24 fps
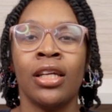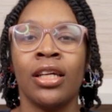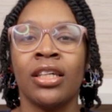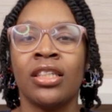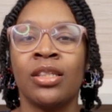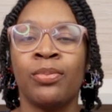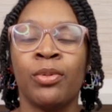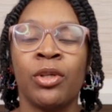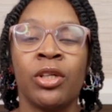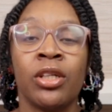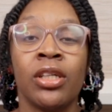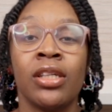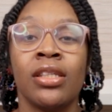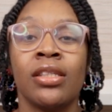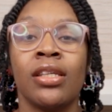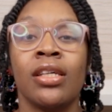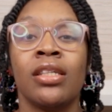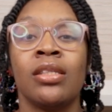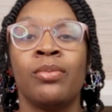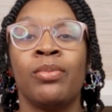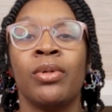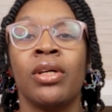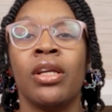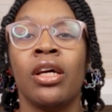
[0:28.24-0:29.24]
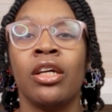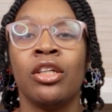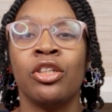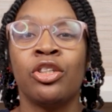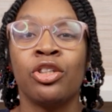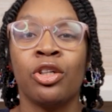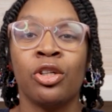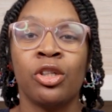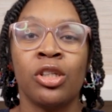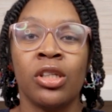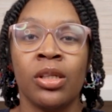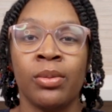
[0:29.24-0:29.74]
experience has been a
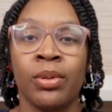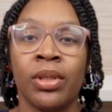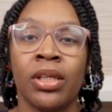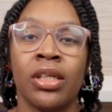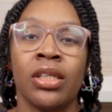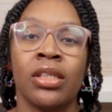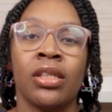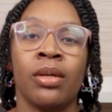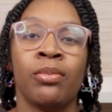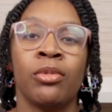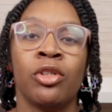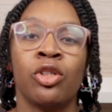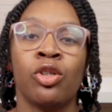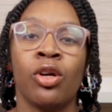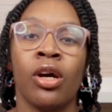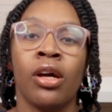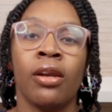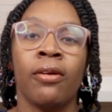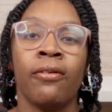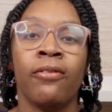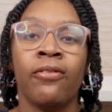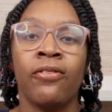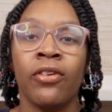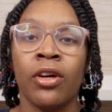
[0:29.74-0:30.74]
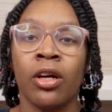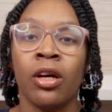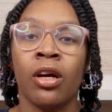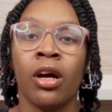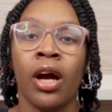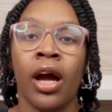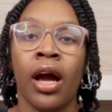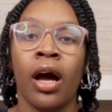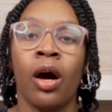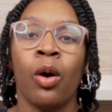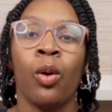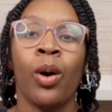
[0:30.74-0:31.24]
journey because I've been trying to
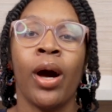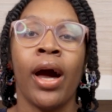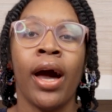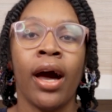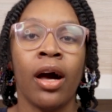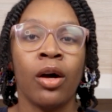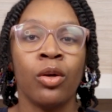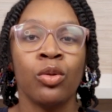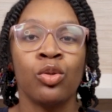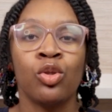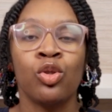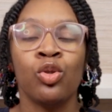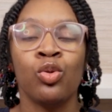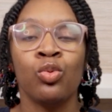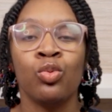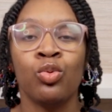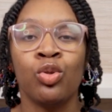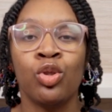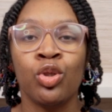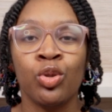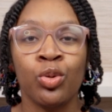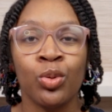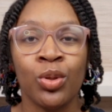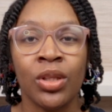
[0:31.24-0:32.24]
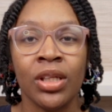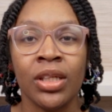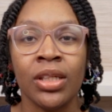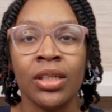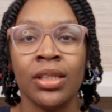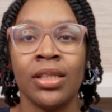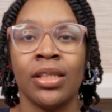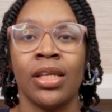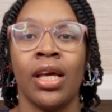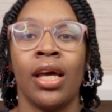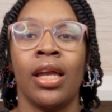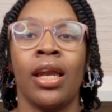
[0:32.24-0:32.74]
figure out how to do
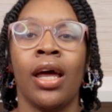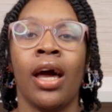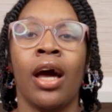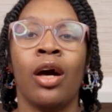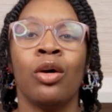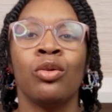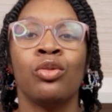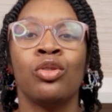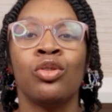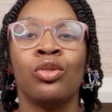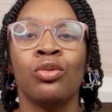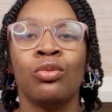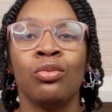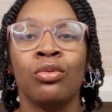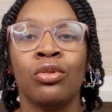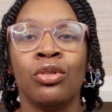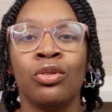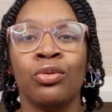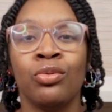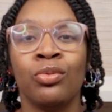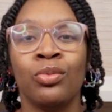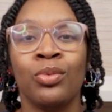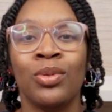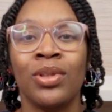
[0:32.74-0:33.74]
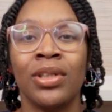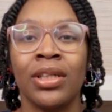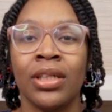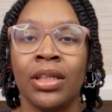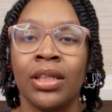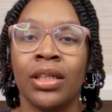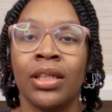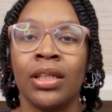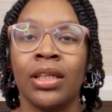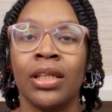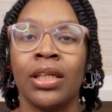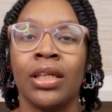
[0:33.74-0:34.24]
this and how to do
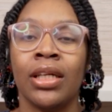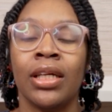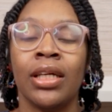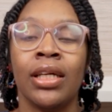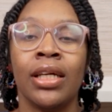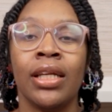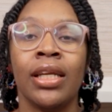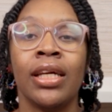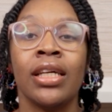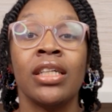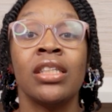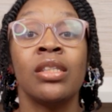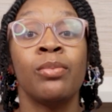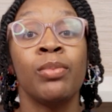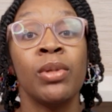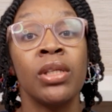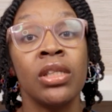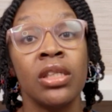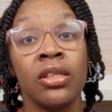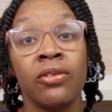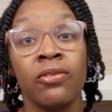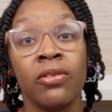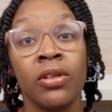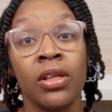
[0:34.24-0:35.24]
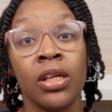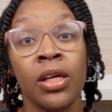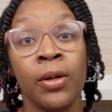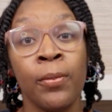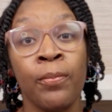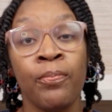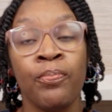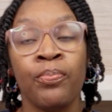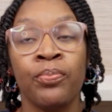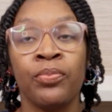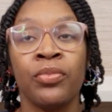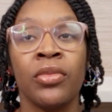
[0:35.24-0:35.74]
it inexpensively.
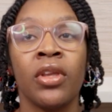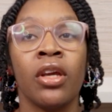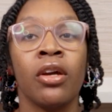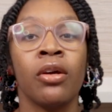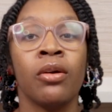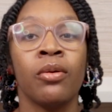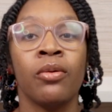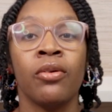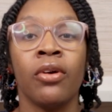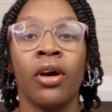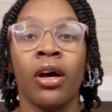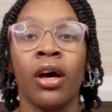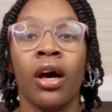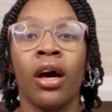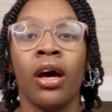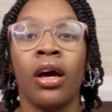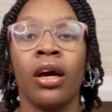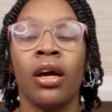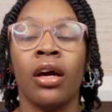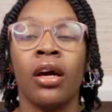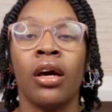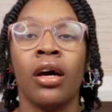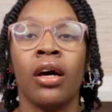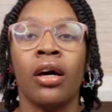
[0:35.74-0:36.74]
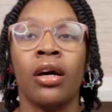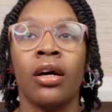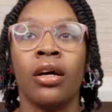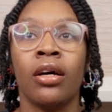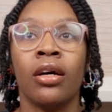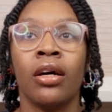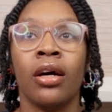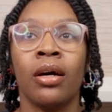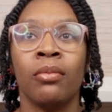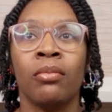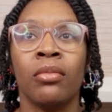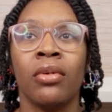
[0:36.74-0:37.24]

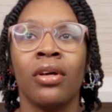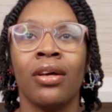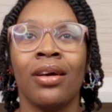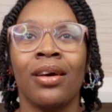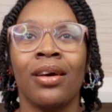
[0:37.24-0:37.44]
I